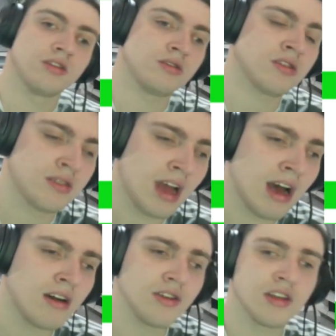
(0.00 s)
There's
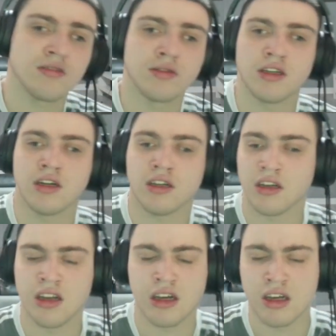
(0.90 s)
talent there with Yang,
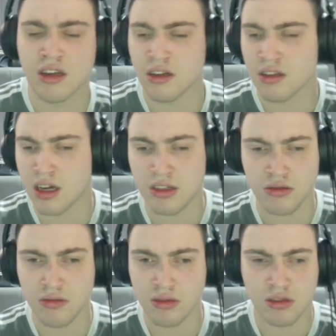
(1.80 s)
I
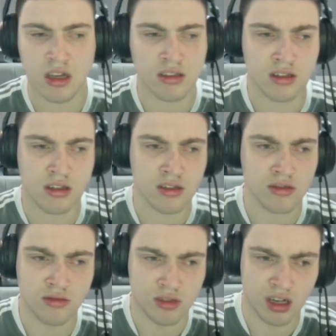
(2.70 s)

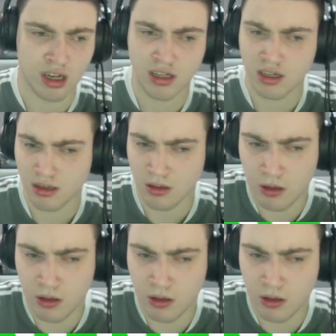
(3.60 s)
don't deny that.